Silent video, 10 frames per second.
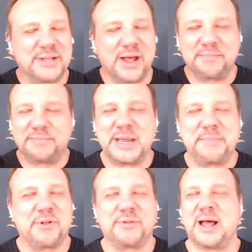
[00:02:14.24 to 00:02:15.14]

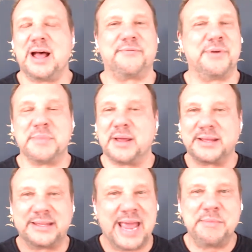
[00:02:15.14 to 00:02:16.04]
people from
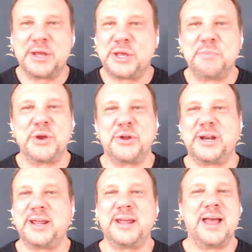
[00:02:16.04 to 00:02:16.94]
the gaming
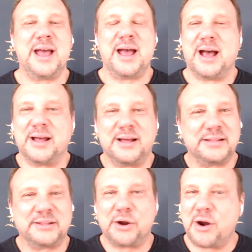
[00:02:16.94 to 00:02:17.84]
community.
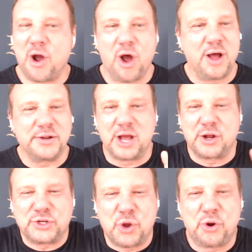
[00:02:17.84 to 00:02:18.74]
There are
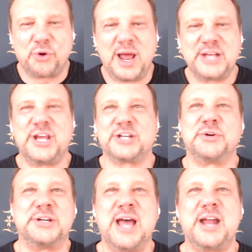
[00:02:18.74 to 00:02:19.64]
a total cross
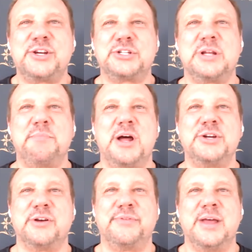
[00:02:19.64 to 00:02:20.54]
section, not just a
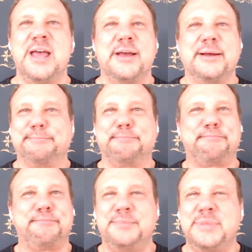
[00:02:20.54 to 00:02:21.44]
bunch of,
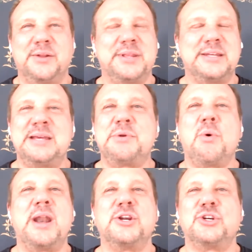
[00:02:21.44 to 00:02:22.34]
they seem to
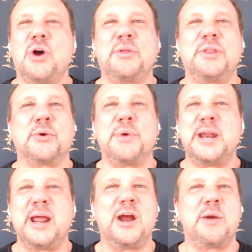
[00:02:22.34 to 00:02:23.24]
want to show the
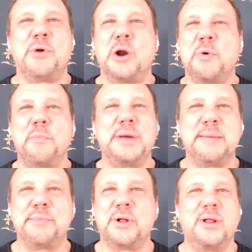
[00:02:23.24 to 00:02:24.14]
green haired, purple people